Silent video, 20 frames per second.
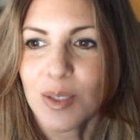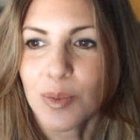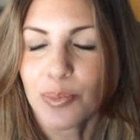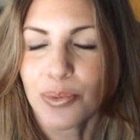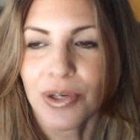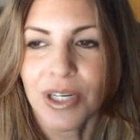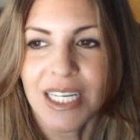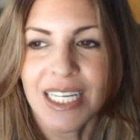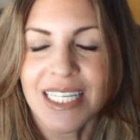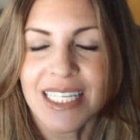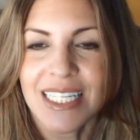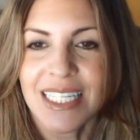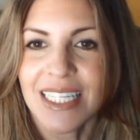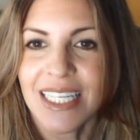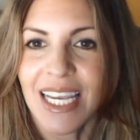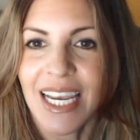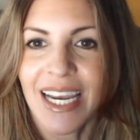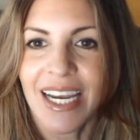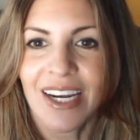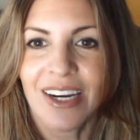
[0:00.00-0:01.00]
spring is in
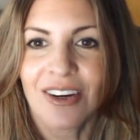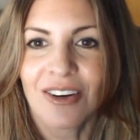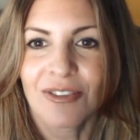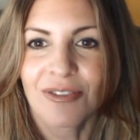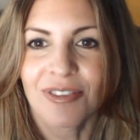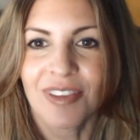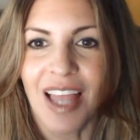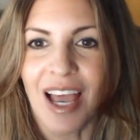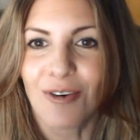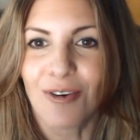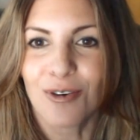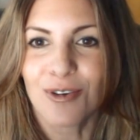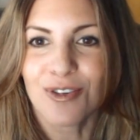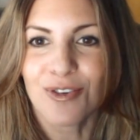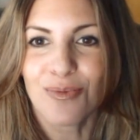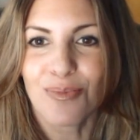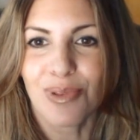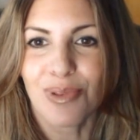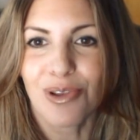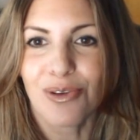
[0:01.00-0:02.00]
the air,
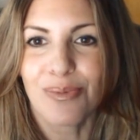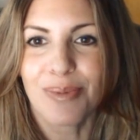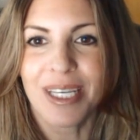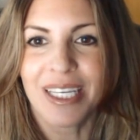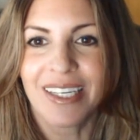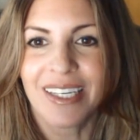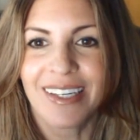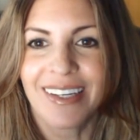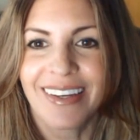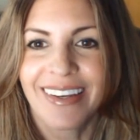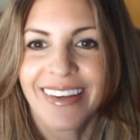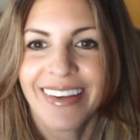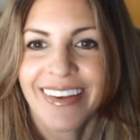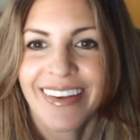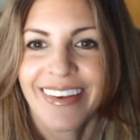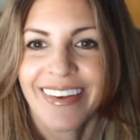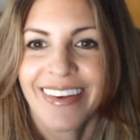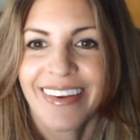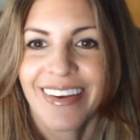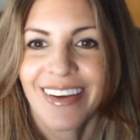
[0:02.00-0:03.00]
flowers are blooming,
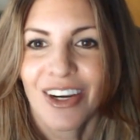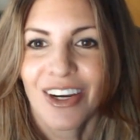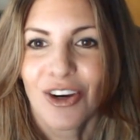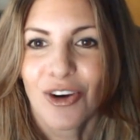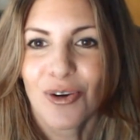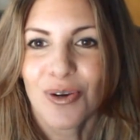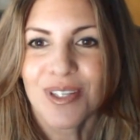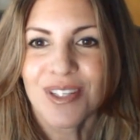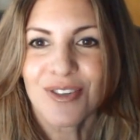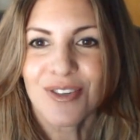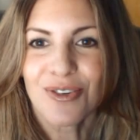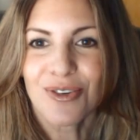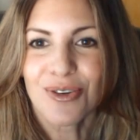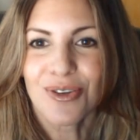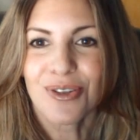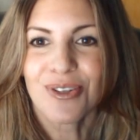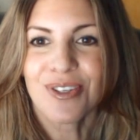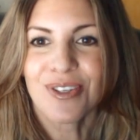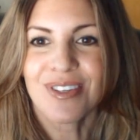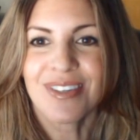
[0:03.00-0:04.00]

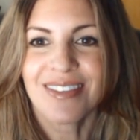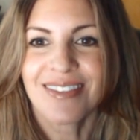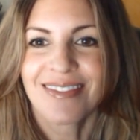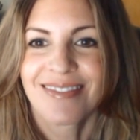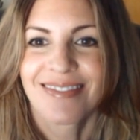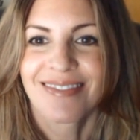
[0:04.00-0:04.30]
crystals,